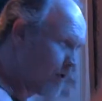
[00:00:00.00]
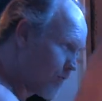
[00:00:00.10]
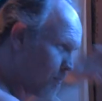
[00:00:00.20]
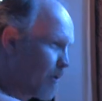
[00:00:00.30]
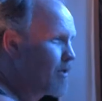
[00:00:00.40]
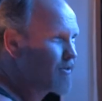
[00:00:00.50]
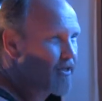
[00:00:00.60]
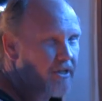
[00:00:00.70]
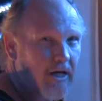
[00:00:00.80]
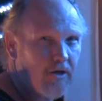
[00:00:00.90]
for placing
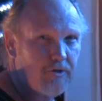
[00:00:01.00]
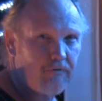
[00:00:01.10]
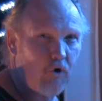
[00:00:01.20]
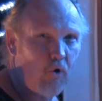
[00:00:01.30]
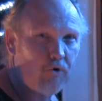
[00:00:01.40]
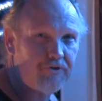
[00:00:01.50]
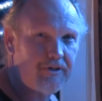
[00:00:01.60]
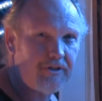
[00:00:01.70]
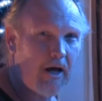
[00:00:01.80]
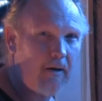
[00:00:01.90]
the decorative corals
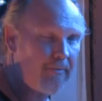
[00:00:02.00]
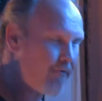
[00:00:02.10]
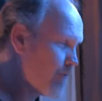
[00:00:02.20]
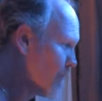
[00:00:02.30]
on top of